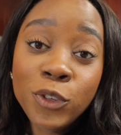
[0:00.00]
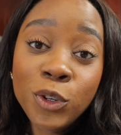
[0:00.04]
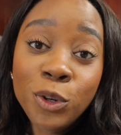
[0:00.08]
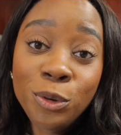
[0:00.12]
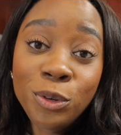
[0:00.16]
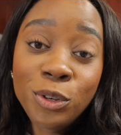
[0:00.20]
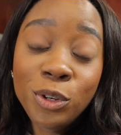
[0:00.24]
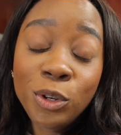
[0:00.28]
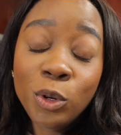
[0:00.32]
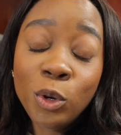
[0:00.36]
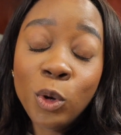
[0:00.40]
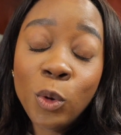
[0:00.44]

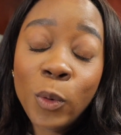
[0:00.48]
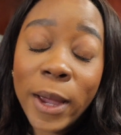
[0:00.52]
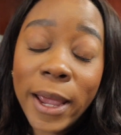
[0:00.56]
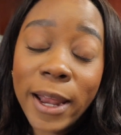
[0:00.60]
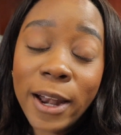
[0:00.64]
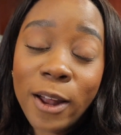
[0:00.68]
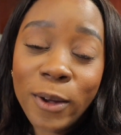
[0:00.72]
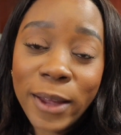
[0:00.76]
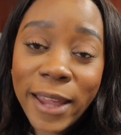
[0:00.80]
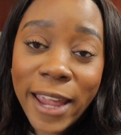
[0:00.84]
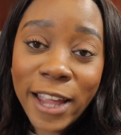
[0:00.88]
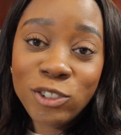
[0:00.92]
you're new,
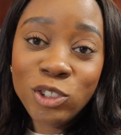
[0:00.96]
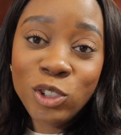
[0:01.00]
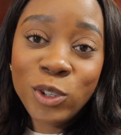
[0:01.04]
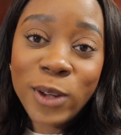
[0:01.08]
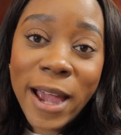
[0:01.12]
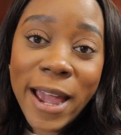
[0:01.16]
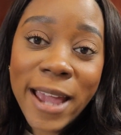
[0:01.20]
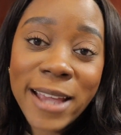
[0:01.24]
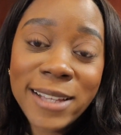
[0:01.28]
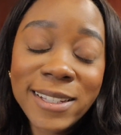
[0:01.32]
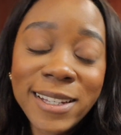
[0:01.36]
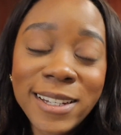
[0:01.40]
and I'll catch you
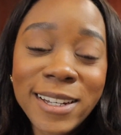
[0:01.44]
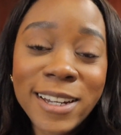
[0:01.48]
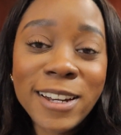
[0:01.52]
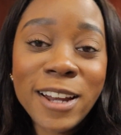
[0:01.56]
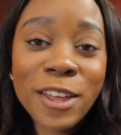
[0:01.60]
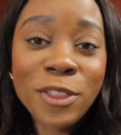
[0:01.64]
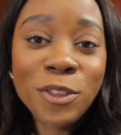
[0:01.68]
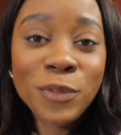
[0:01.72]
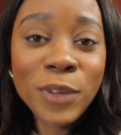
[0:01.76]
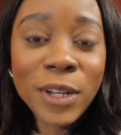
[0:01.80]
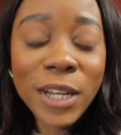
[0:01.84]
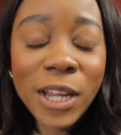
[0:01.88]
guys in
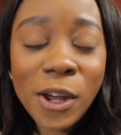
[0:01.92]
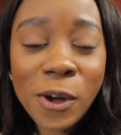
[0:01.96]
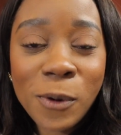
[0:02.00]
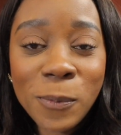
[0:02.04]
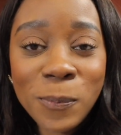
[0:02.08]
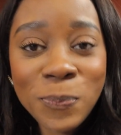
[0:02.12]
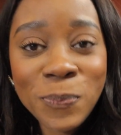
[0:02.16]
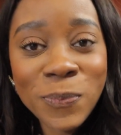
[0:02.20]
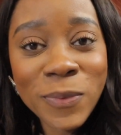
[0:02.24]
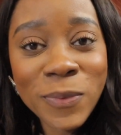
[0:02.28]
another video.